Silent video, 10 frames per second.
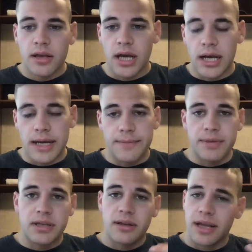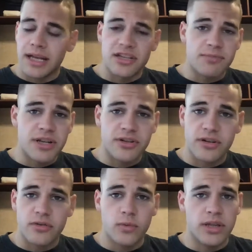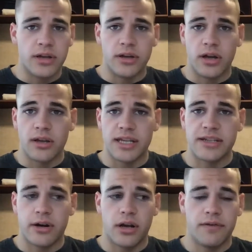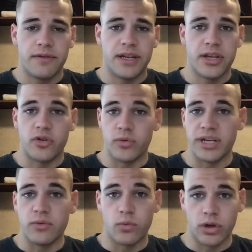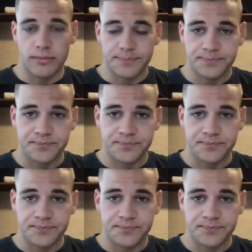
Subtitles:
Like I just mentioned, when they're young, they start off in a green worm